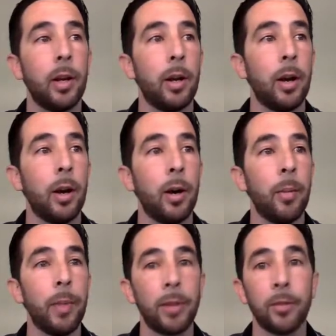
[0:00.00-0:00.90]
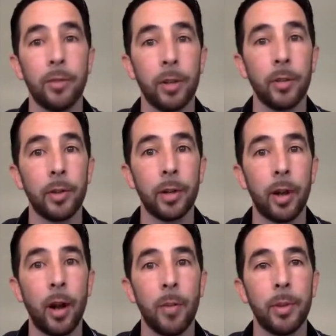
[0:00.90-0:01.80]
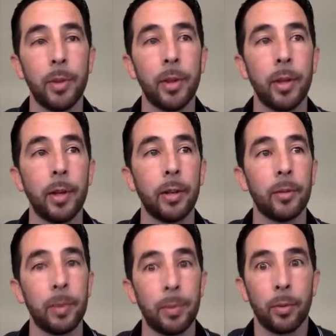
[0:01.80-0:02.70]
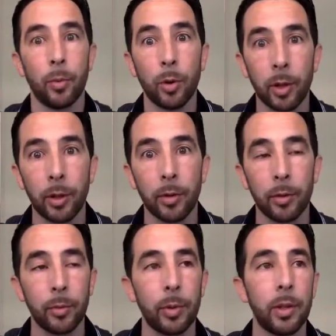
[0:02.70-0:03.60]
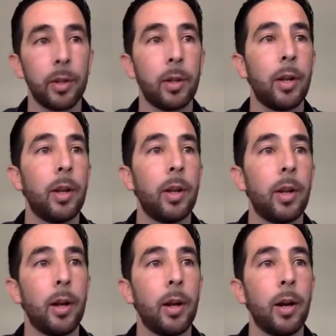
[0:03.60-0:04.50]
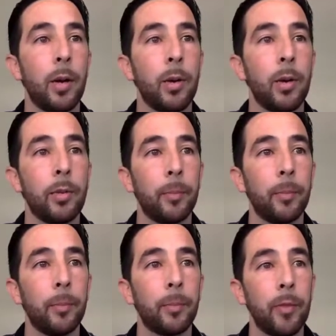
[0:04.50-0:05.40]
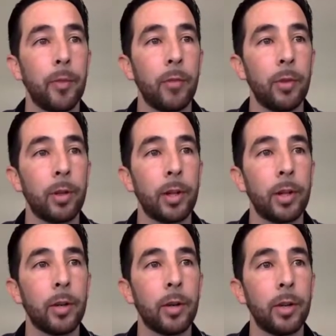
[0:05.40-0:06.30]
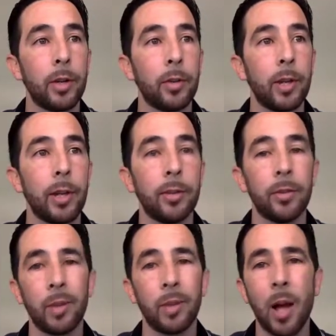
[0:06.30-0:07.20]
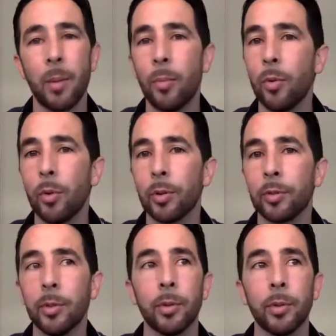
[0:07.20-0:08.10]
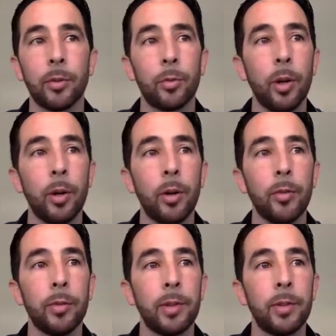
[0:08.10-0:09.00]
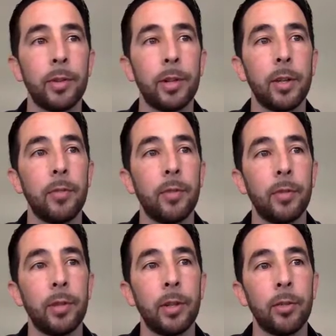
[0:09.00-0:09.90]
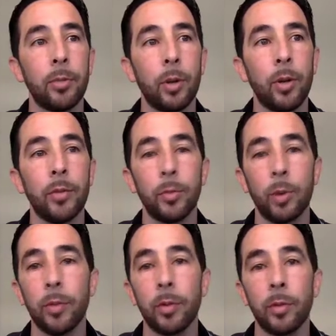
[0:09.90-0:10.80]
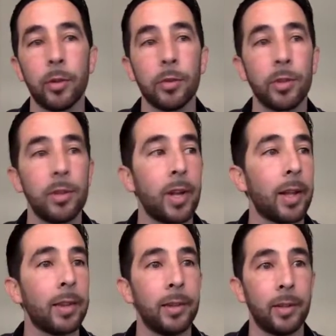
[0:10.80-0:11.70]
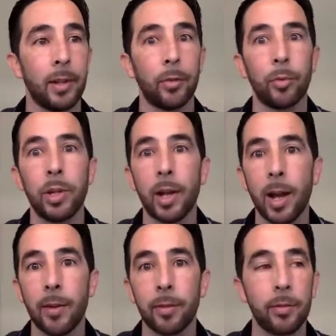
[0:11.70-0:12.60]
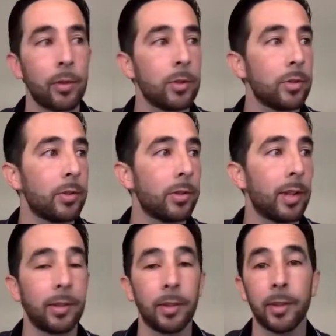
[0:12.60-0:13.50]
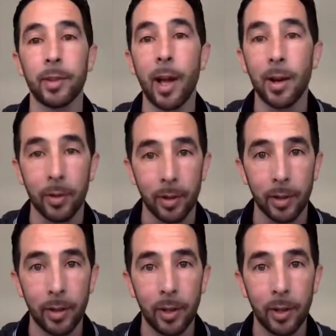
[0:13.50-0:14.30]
That's a very, very common thing because people are working during the week. However, if we look here at the other days, they're a lot more similar, 12, 17, 15, 12, 12 conversions. Then you got this day, 3.5 conversions, and that's on Saturday.